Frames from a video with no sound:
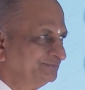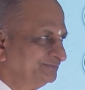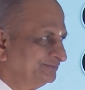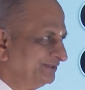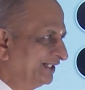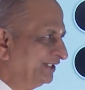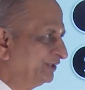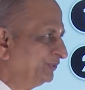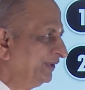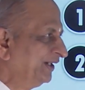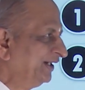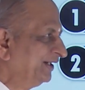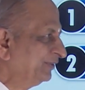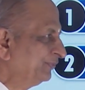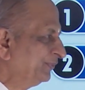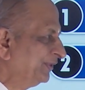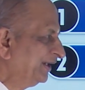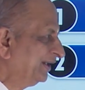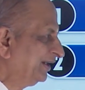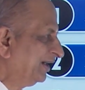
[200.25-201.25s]
That's why it is
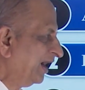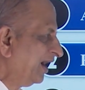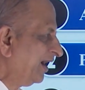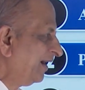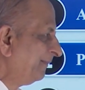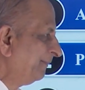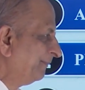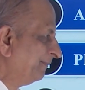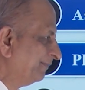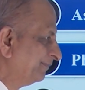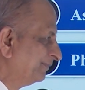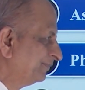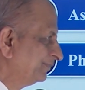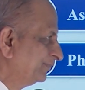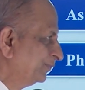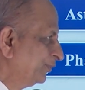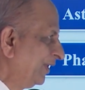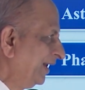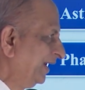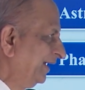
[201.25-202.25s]
very calm,
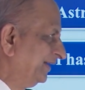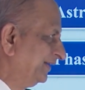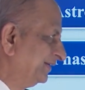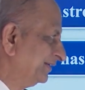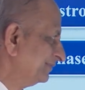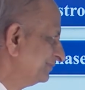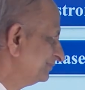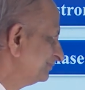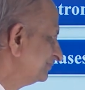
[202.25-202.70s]
quiet.